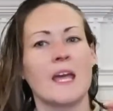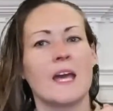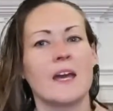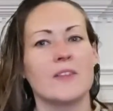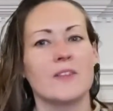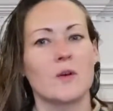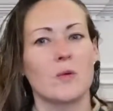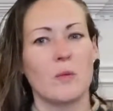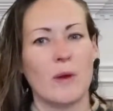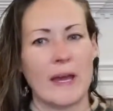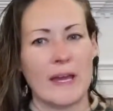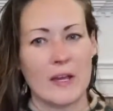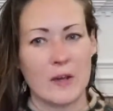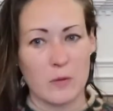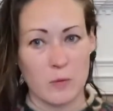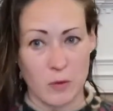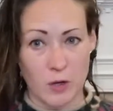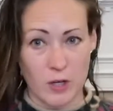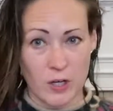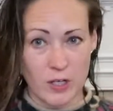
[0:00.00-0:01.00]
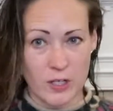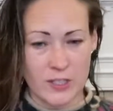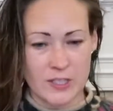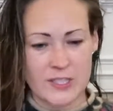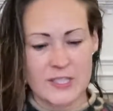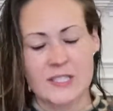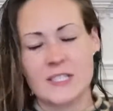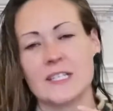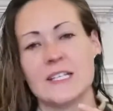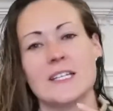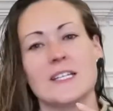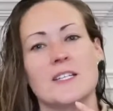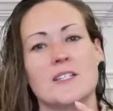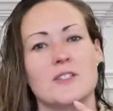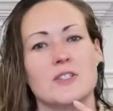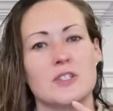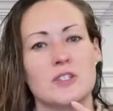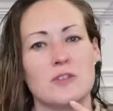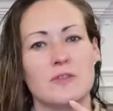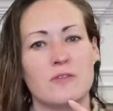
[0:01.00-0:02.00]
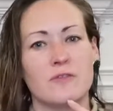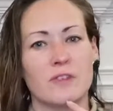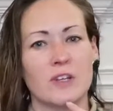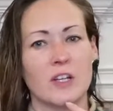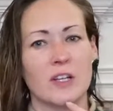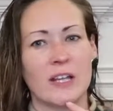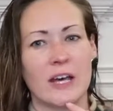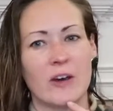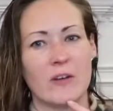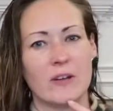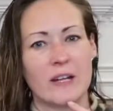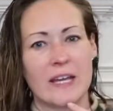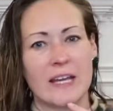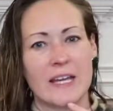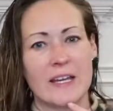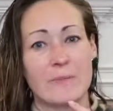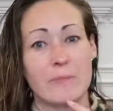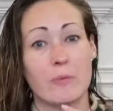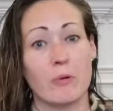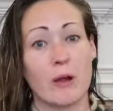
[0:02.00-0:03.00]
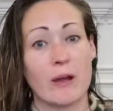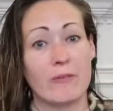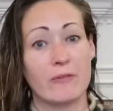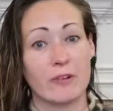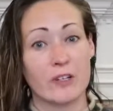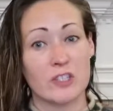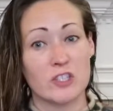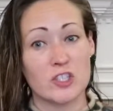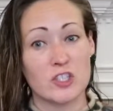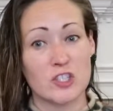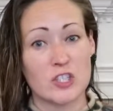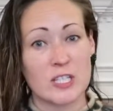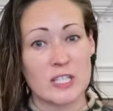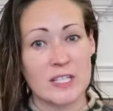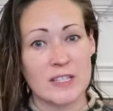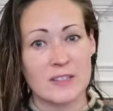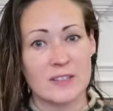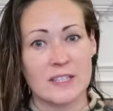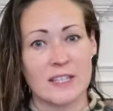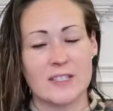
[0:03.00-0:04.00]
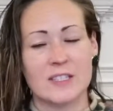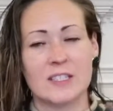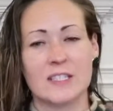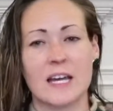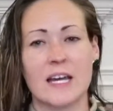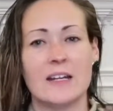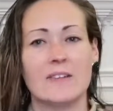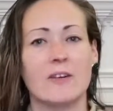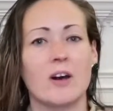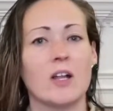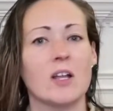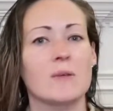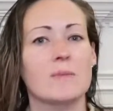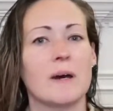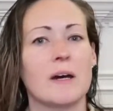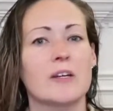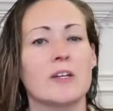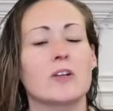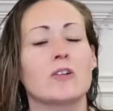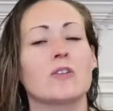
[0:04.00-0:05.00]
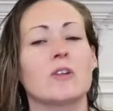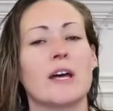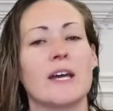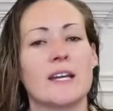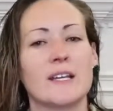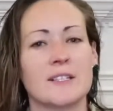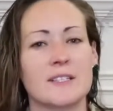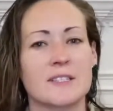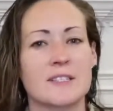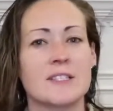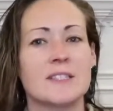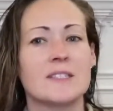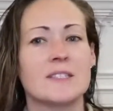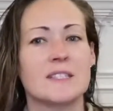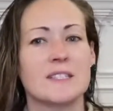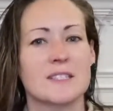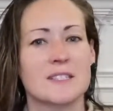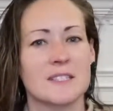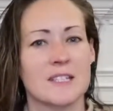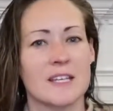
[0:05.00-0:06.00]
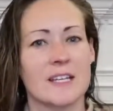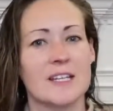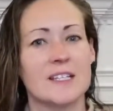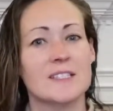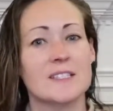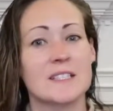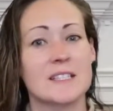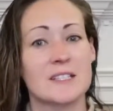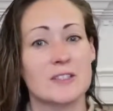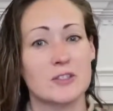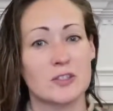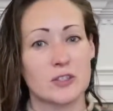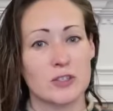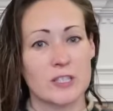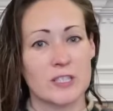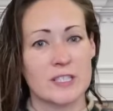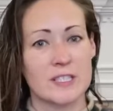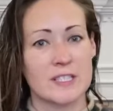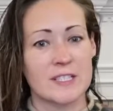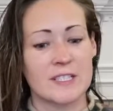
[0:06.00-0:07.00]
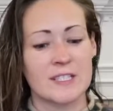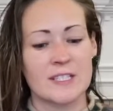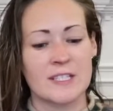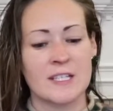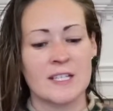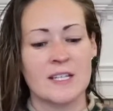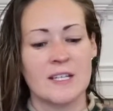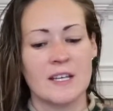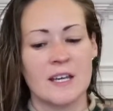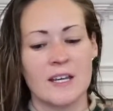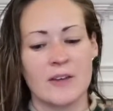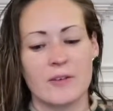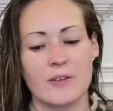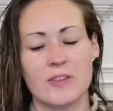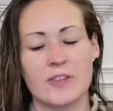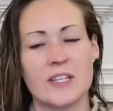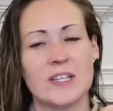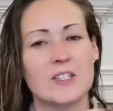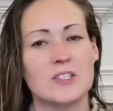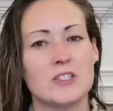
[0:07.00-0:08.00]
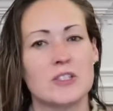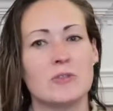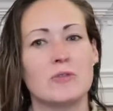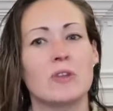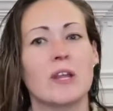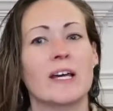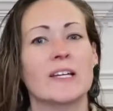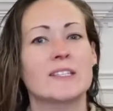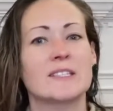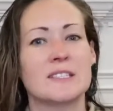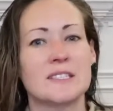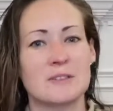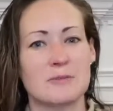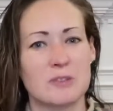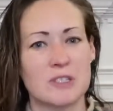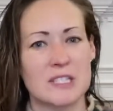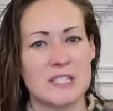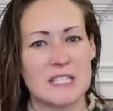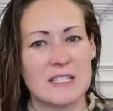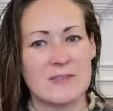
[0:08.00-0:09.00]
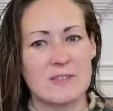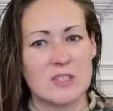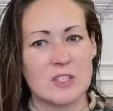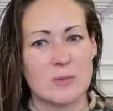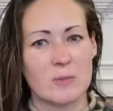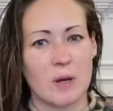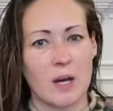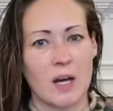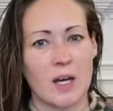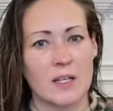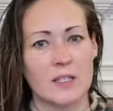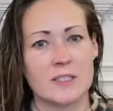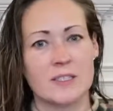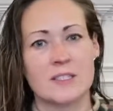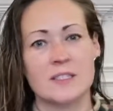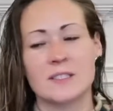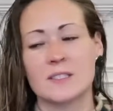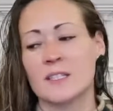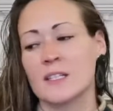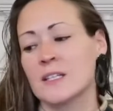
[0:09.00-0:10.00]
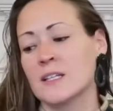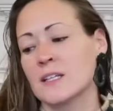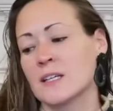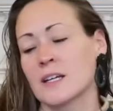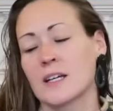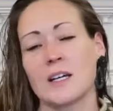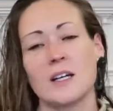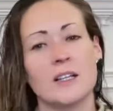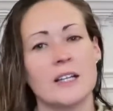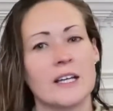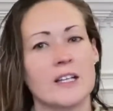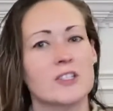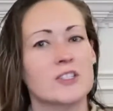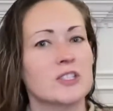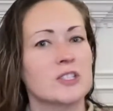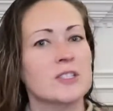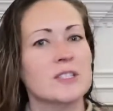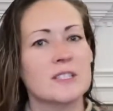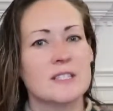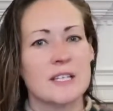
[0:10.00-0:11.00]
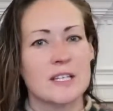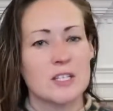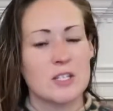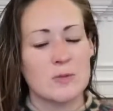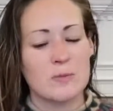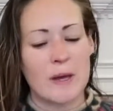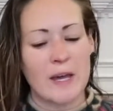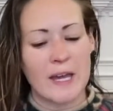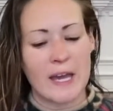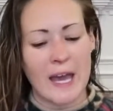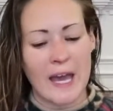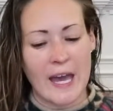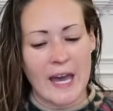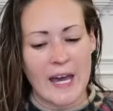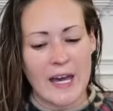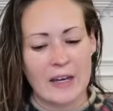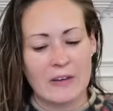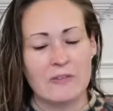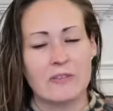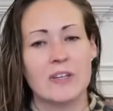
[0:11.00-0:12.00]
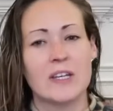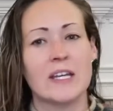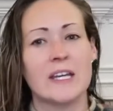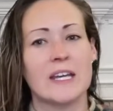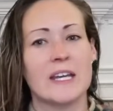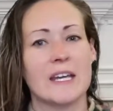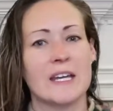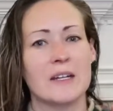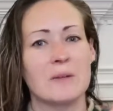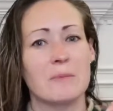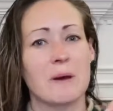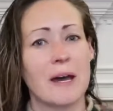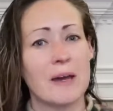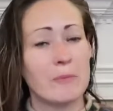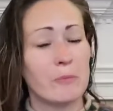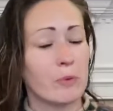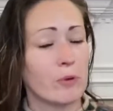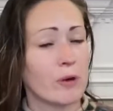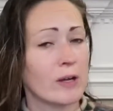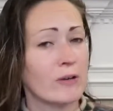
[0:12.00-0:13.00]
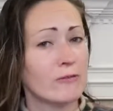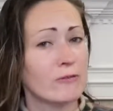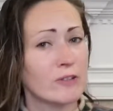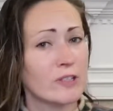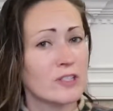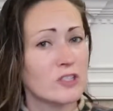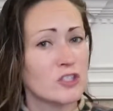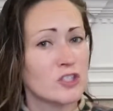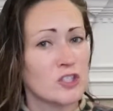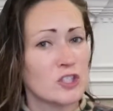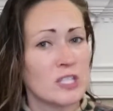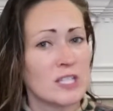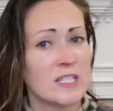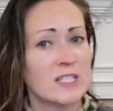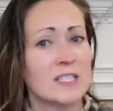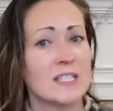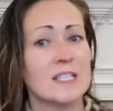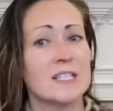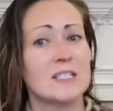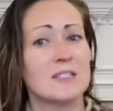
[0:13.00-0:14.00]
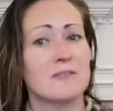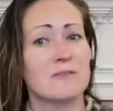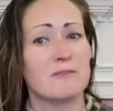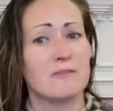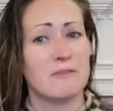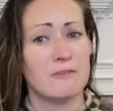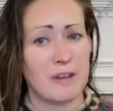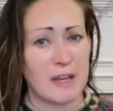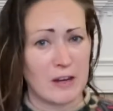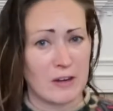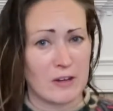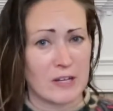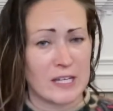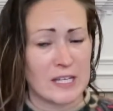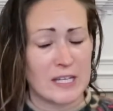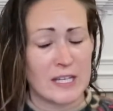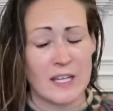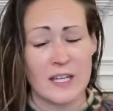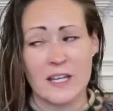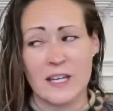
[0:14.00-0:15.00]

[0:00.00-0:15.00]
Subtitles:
The way it works is you fill out a preference sheet that's kind of all about your likes, dislikes, interests, things you'd like to receive in your box, collections that you may have, and my preference sheet is very,